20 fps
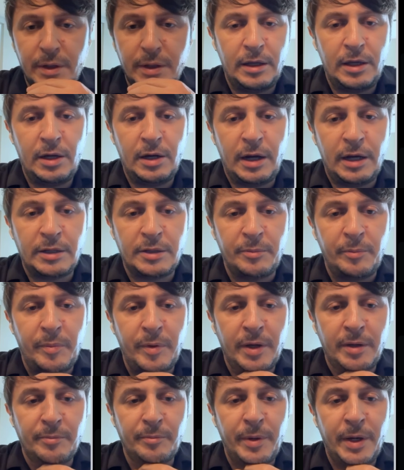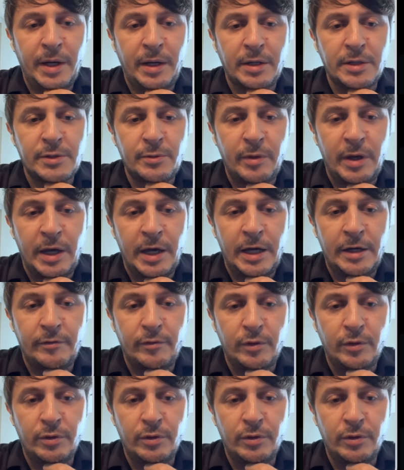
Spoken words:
Here at the embeddings, we have